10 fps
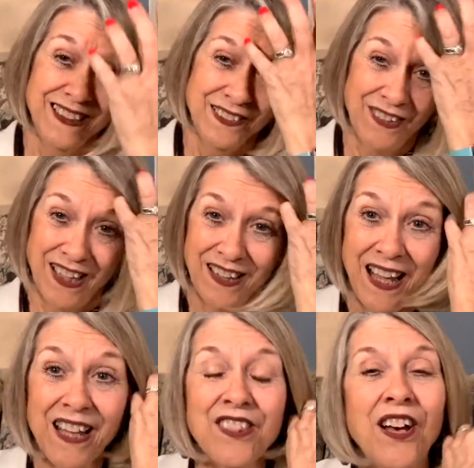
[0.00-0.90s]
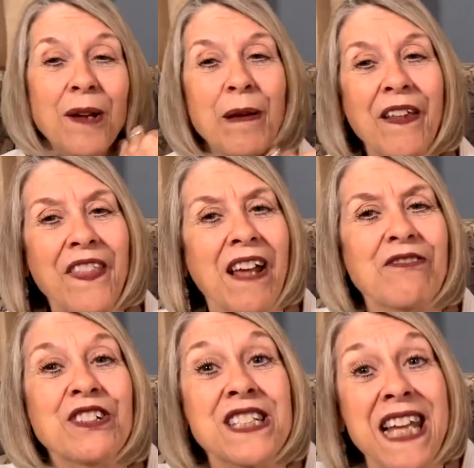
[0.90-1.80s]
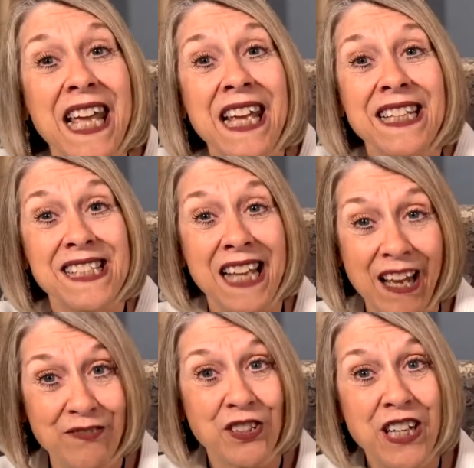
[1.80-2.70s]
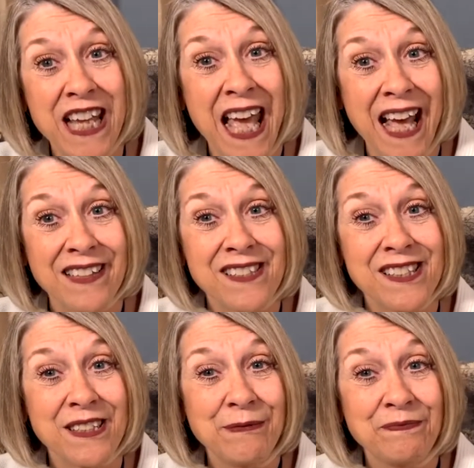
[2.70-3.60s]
Well, I thought about that for days after he asked.